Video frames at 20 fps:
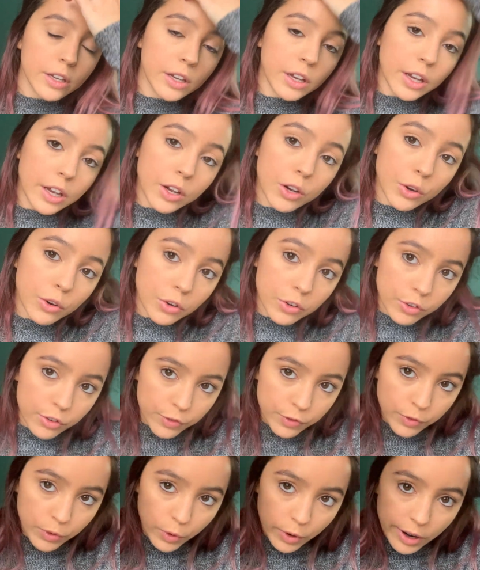huge
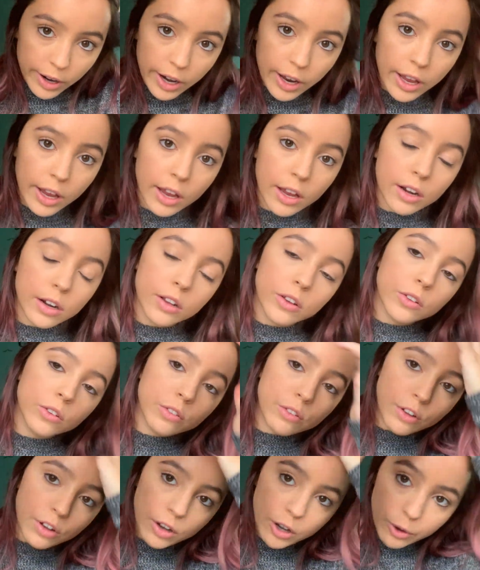forehead,
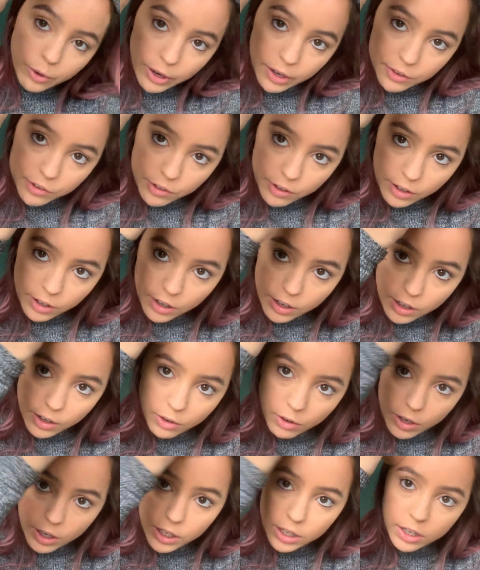so I take it
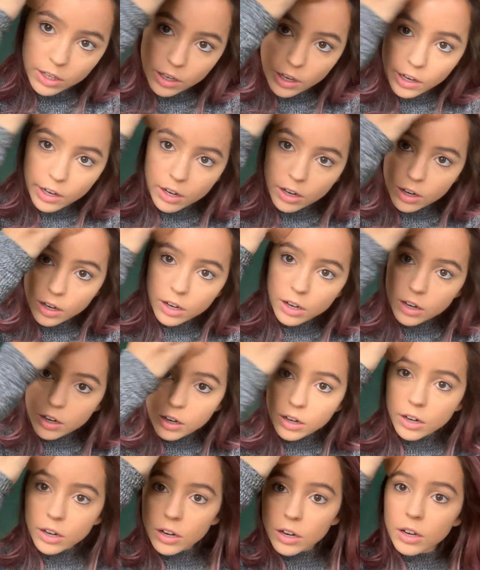right
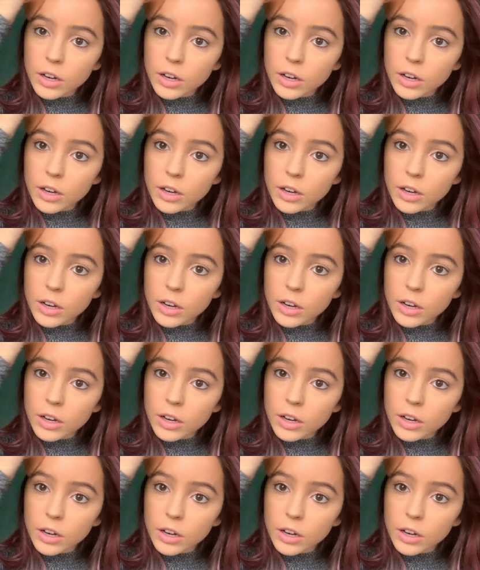here.